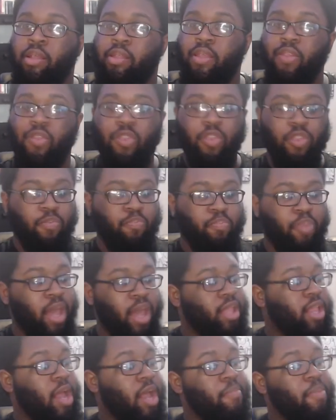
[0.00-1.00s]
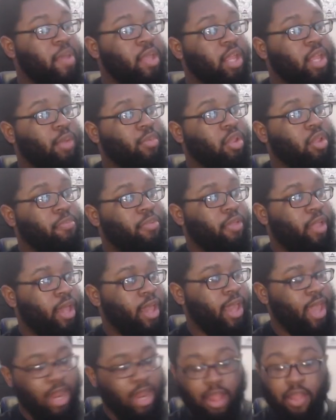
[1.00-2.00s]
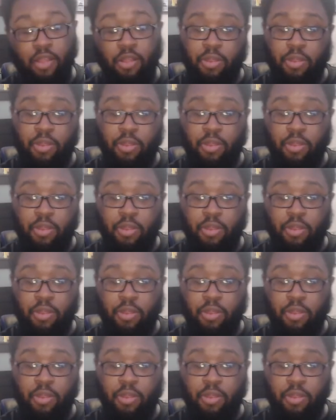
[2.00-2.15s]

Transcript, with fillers: despite not being able to play any